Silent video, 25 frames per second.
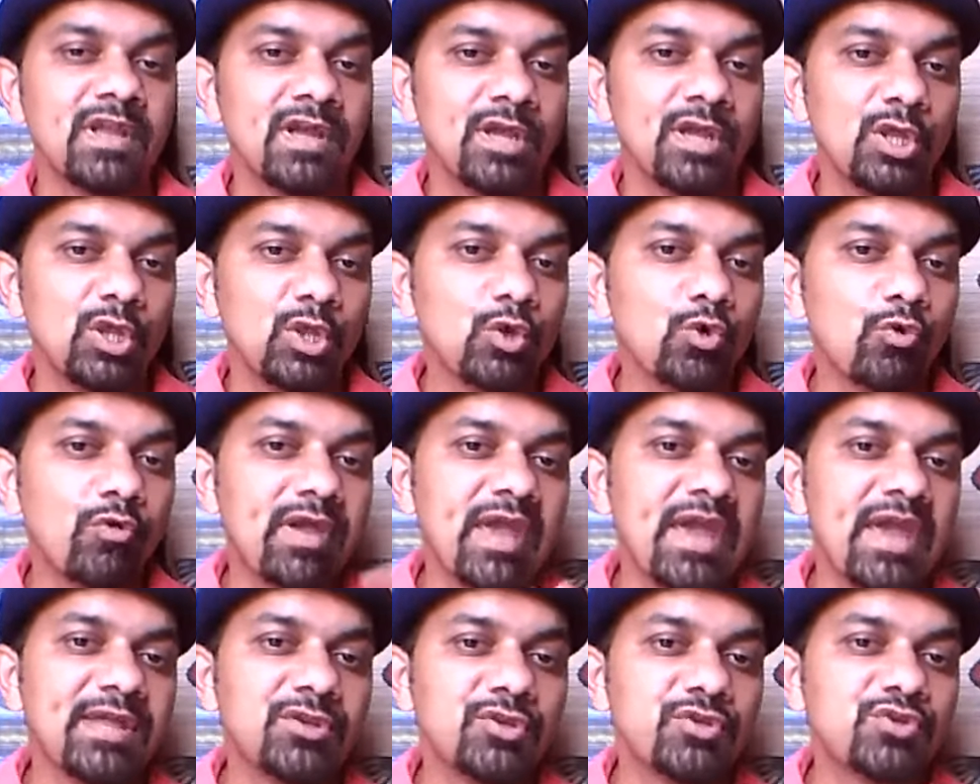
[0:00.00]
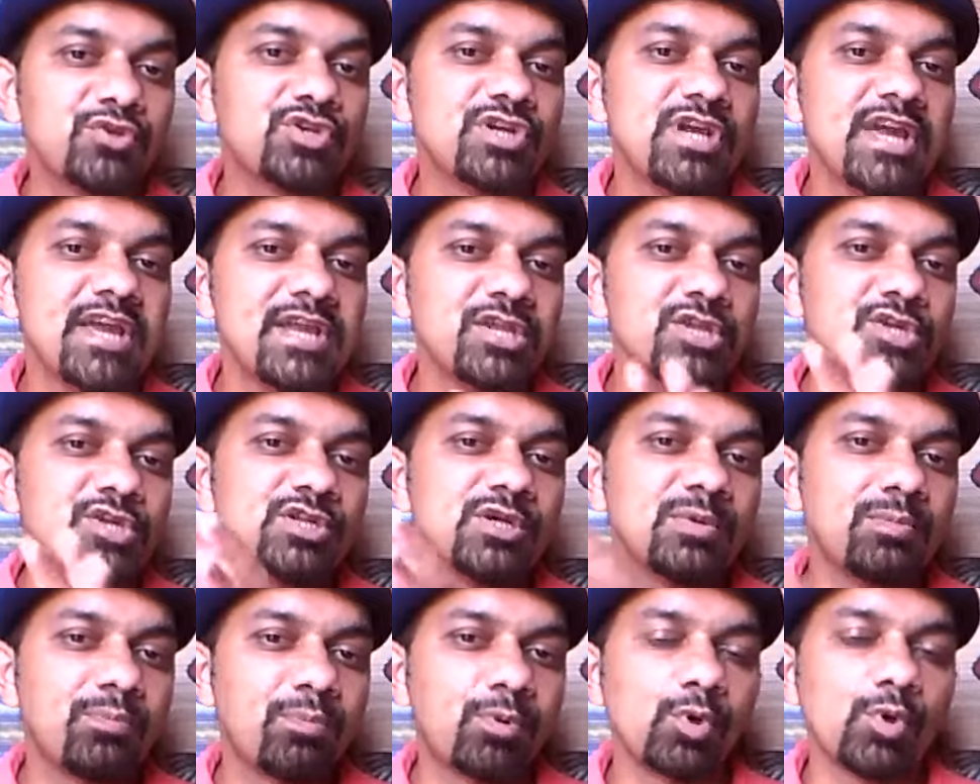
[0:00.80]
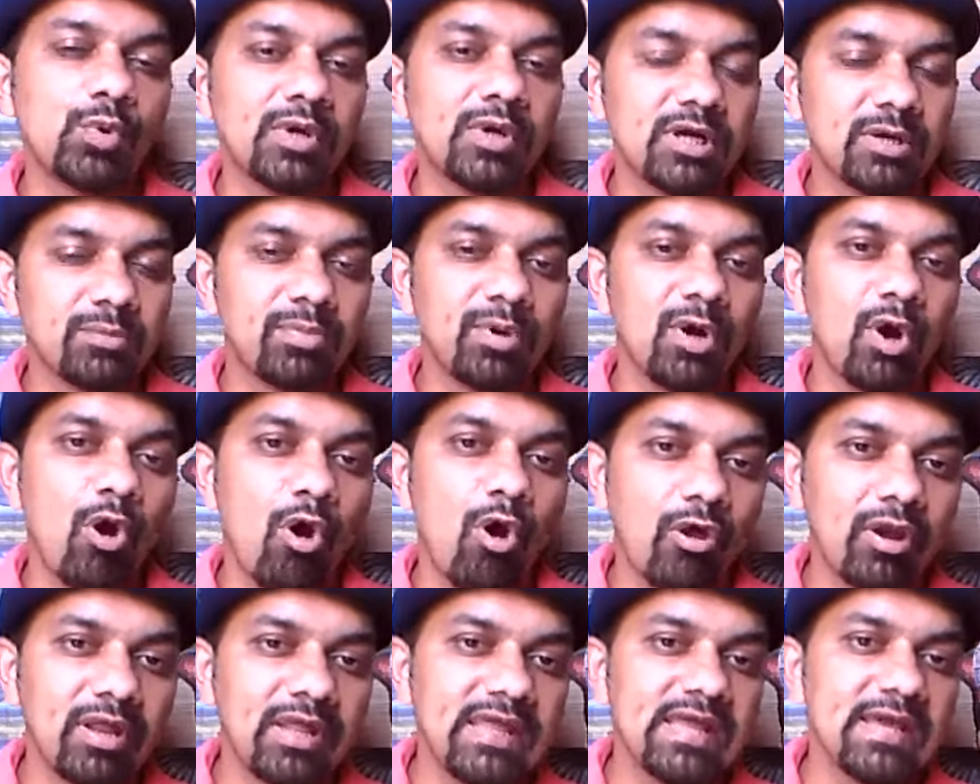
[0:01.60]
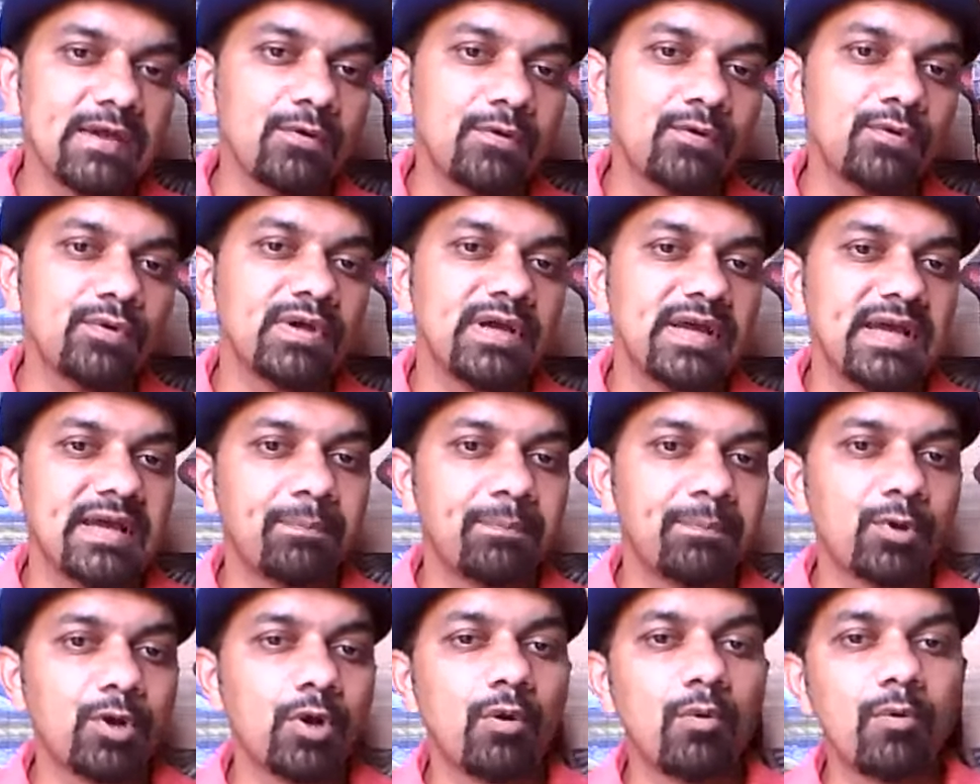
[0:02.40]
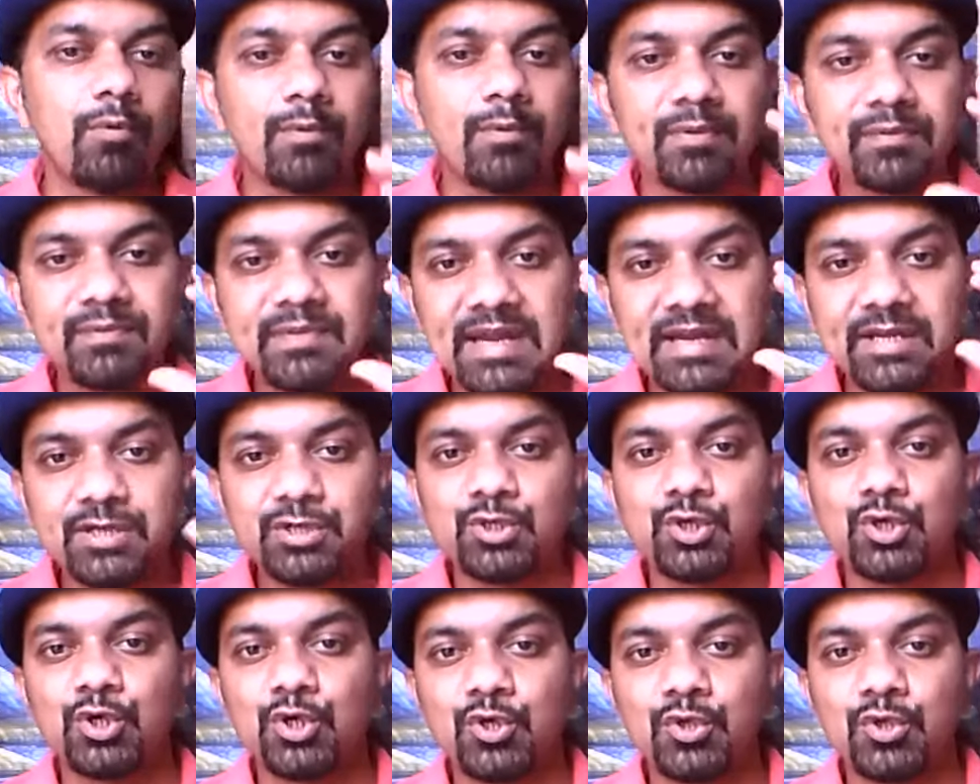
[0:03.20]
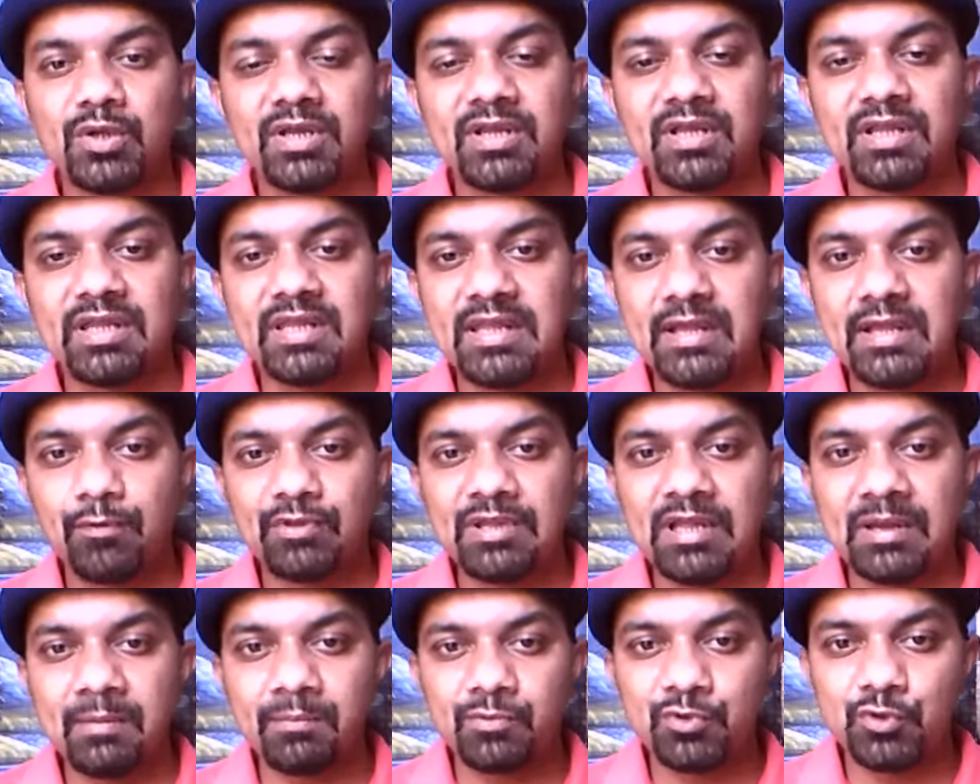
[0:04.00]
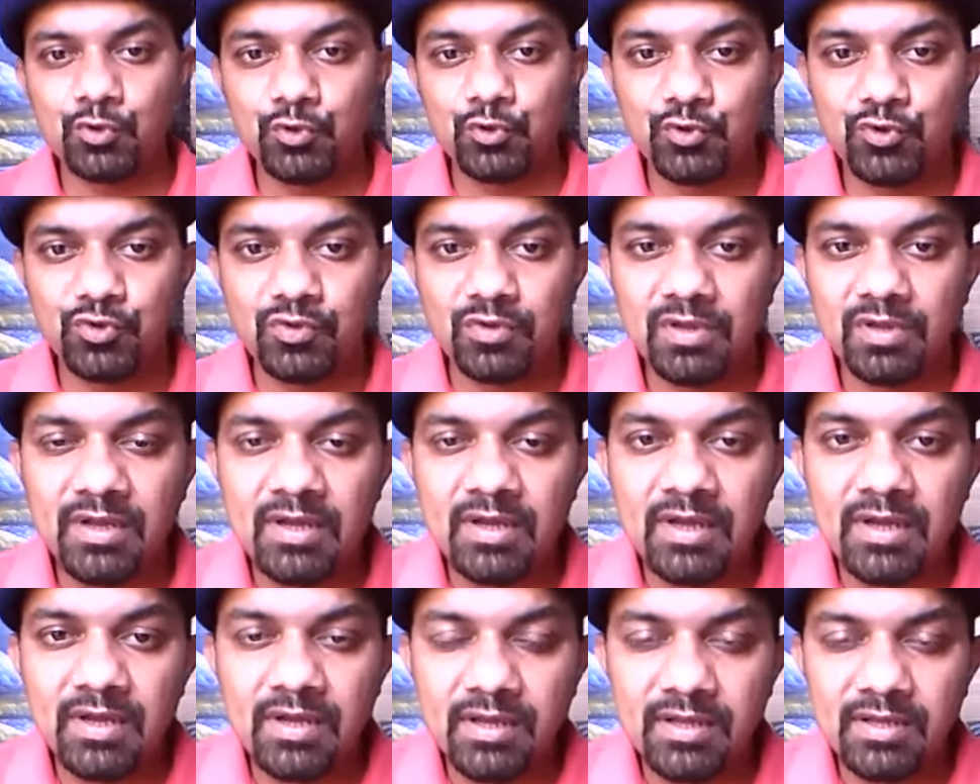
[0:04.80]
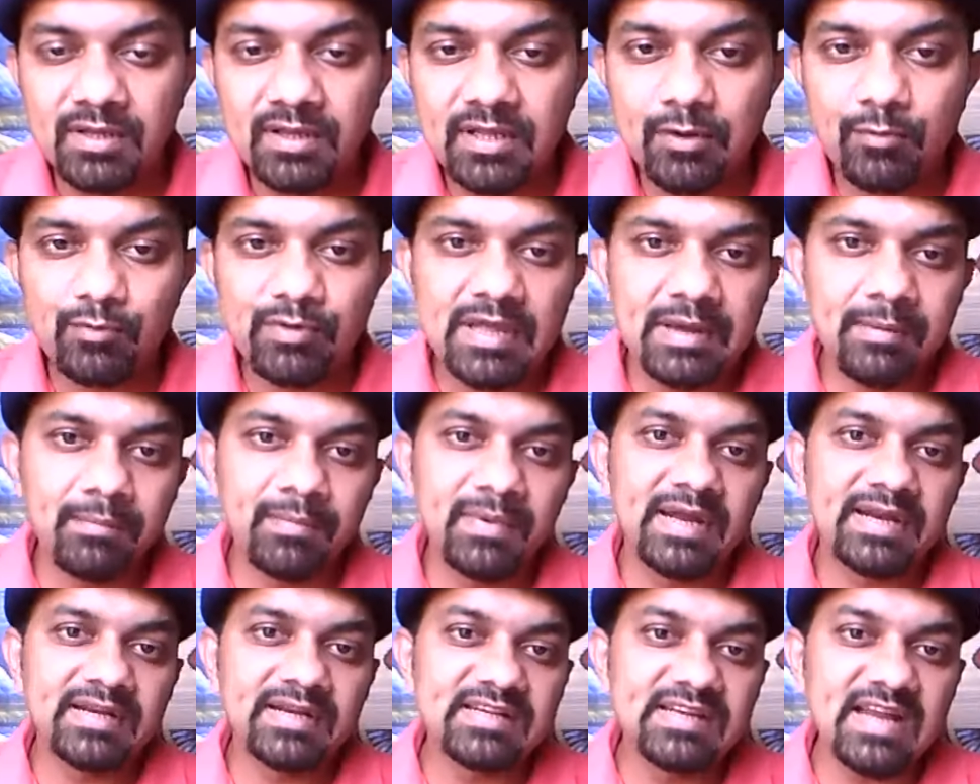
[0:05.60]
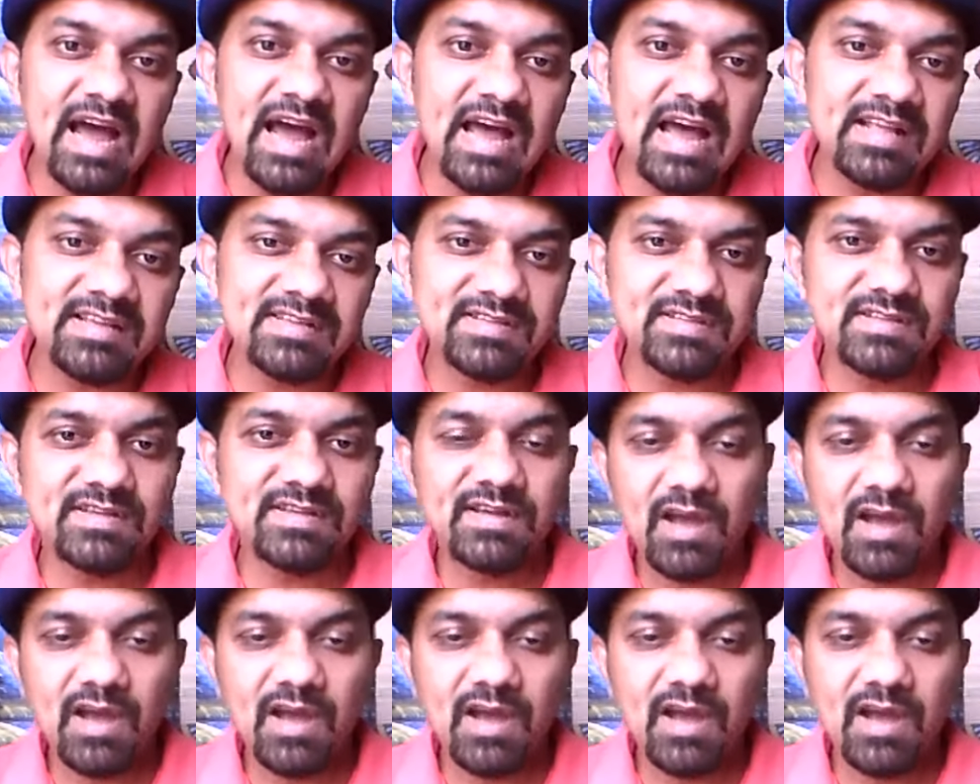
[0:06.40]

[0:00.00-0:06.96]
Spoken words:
you can change the proverb or give a proverb that should give them a task